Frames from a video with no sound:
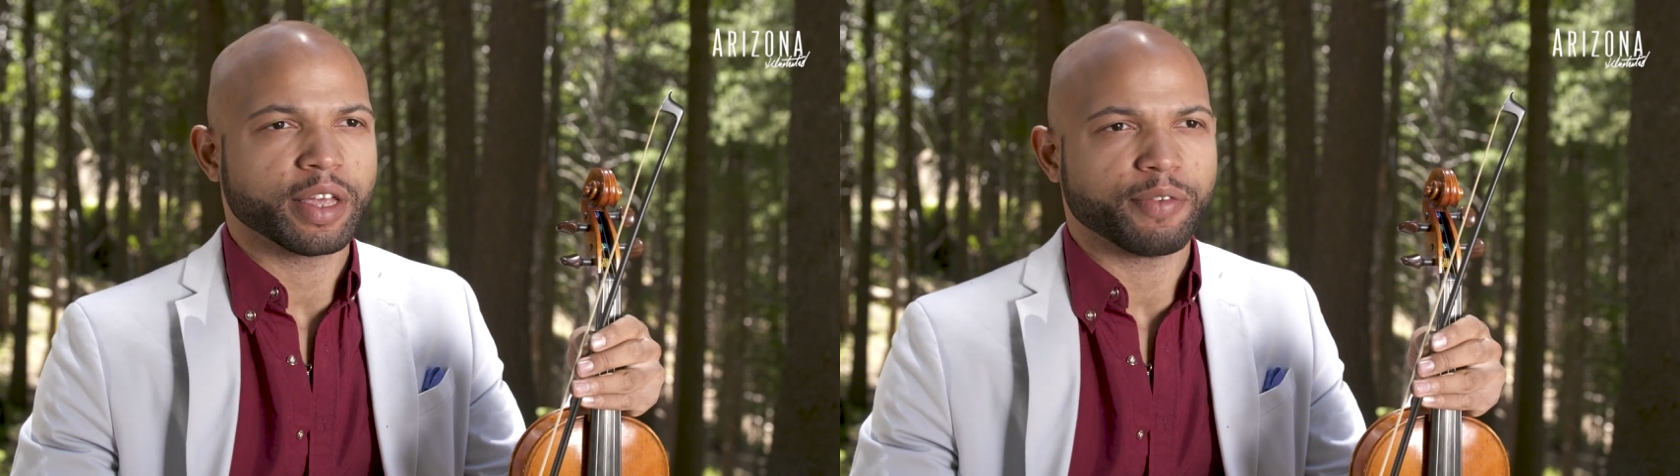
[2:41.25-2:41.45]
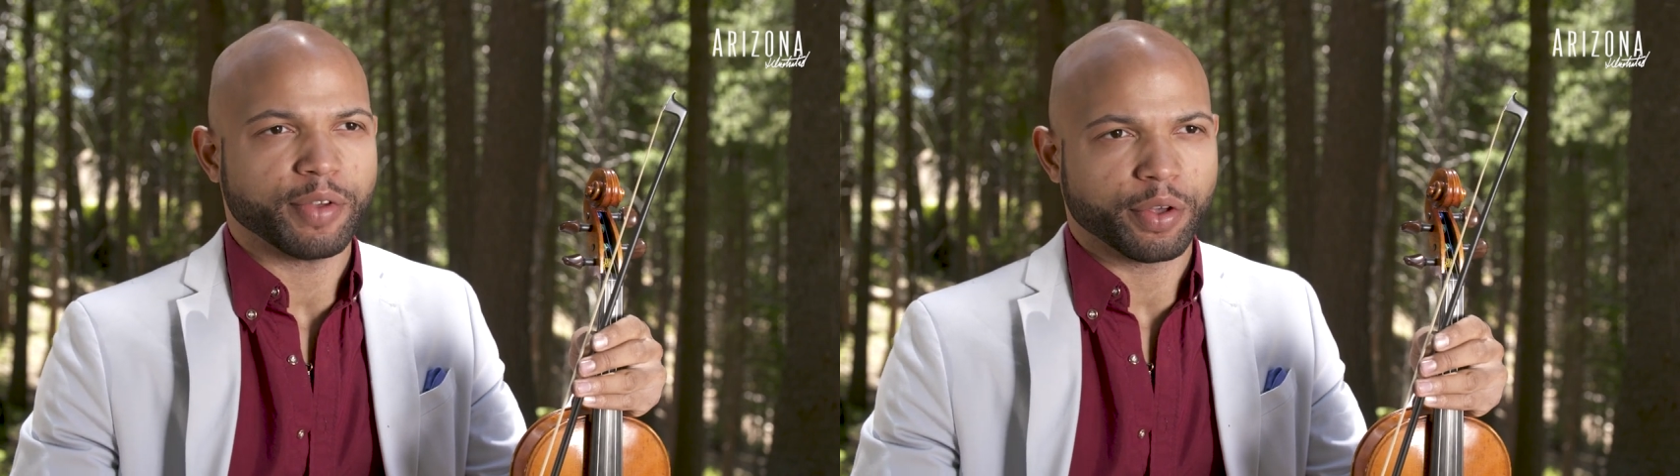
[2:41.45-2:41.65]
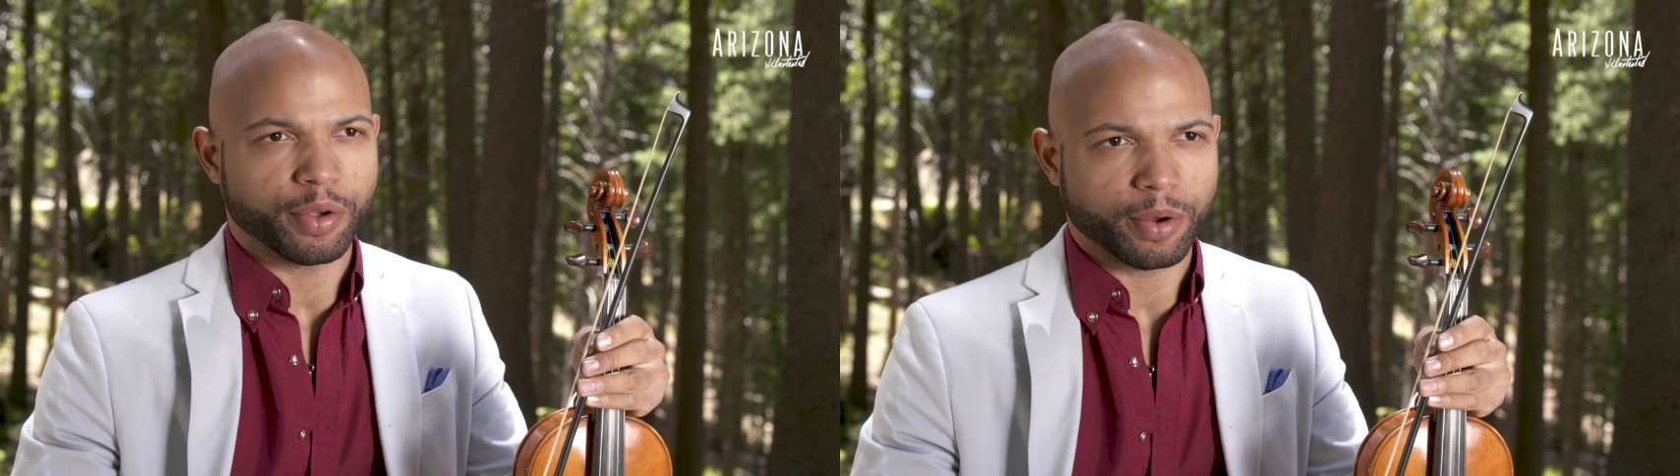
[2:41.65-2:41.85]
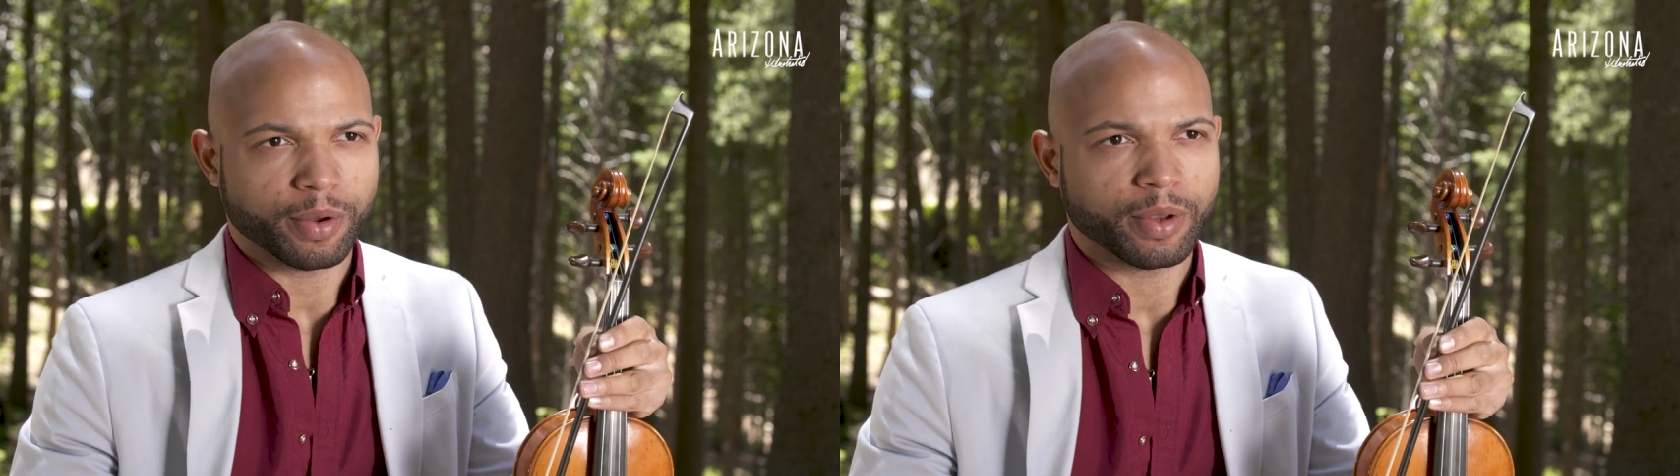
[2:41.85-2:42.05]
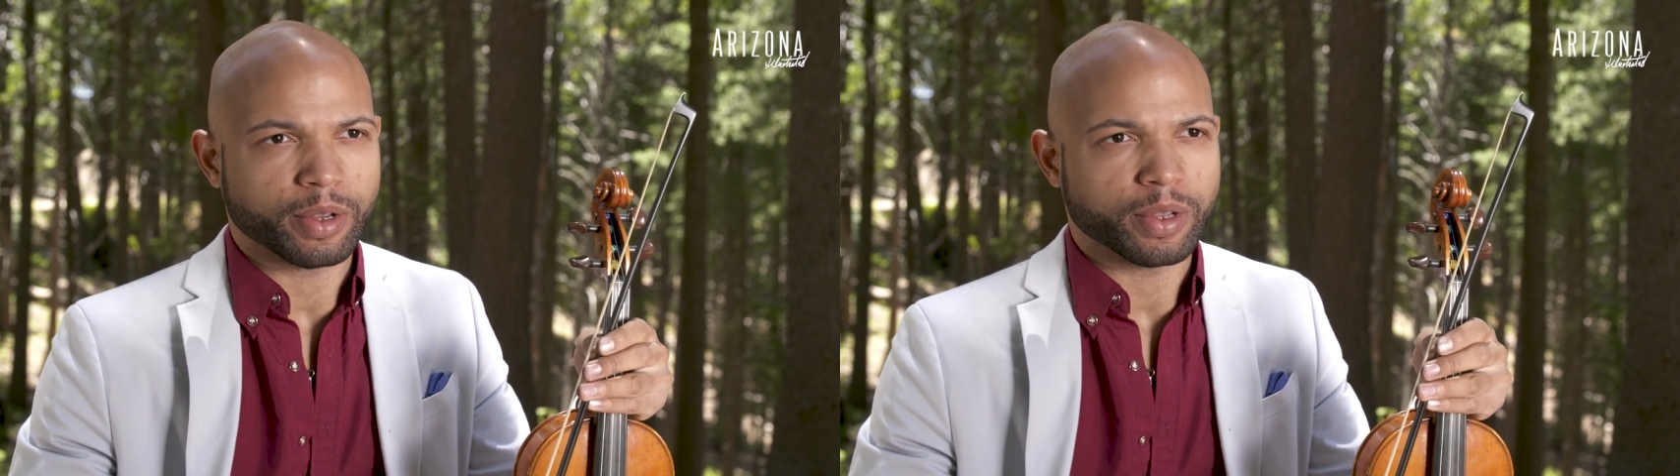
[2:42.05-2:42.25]
a failure
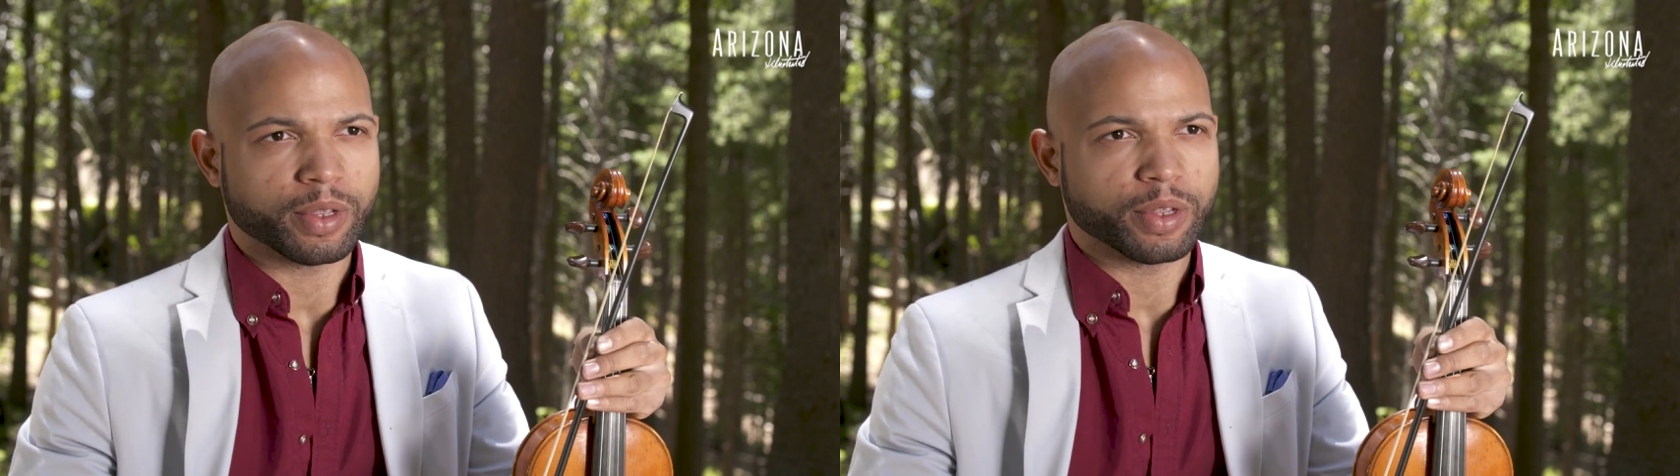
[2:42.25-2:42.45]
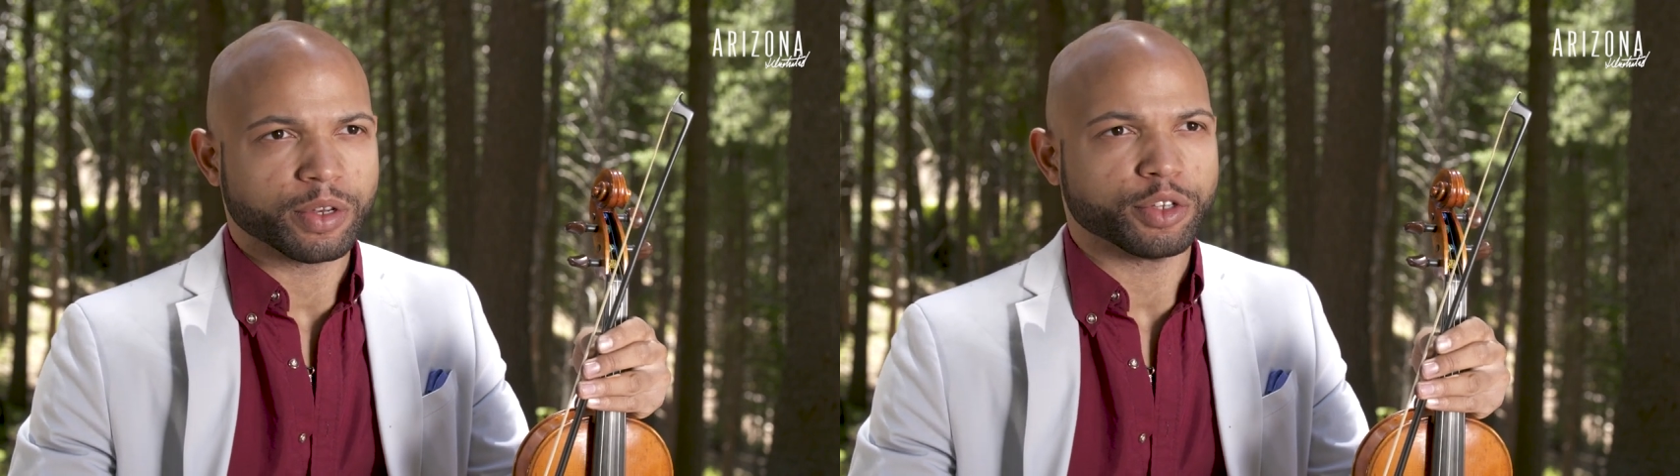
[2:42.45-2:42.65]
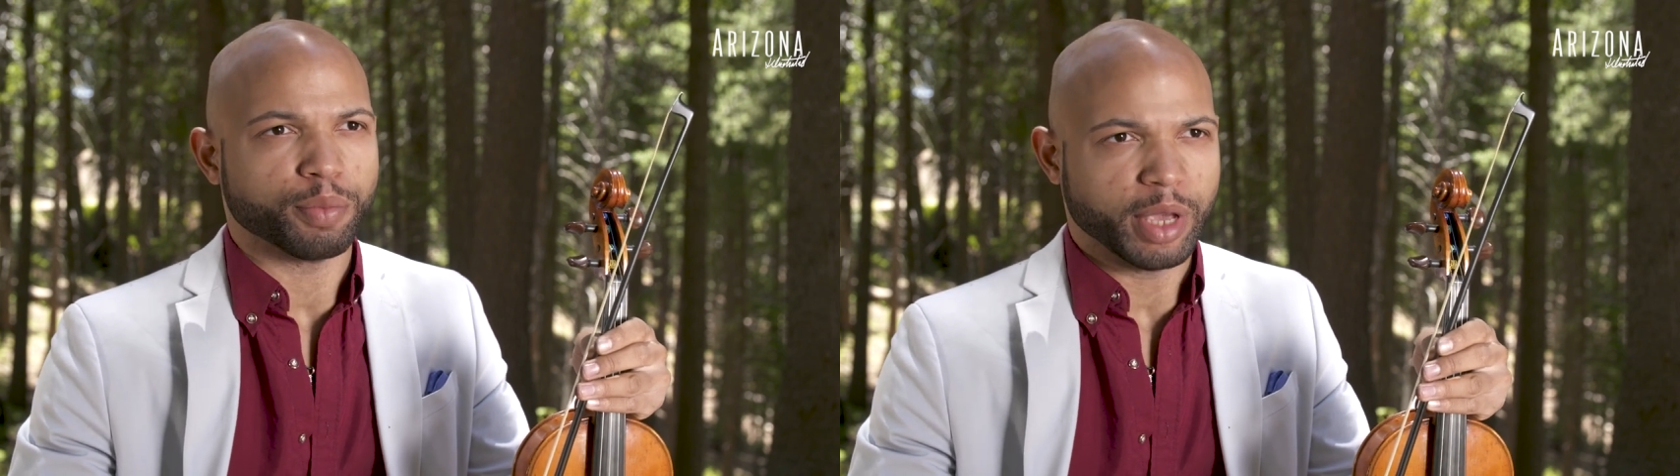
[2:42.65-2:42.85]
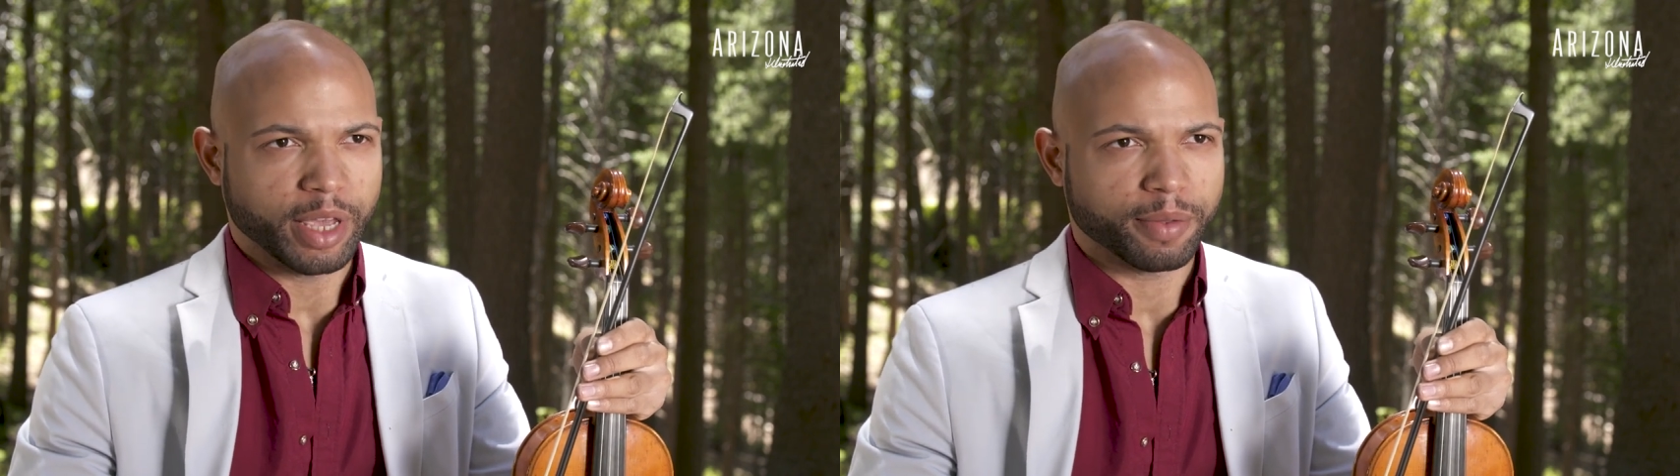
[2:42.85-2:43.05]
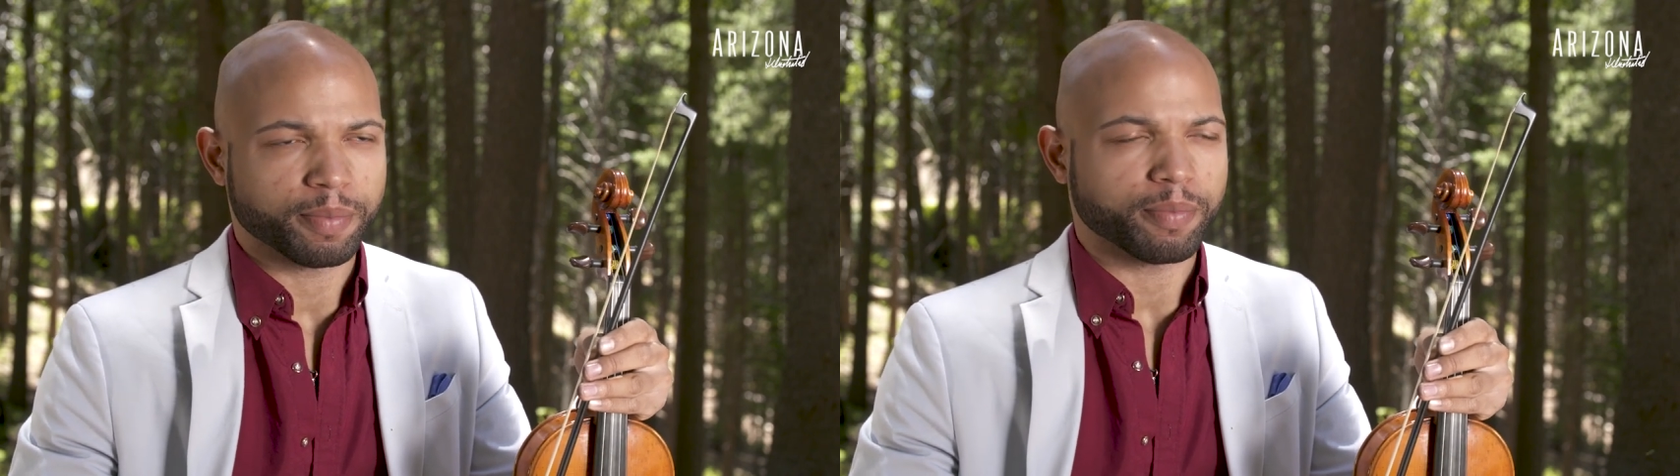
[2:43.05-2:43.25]
to me.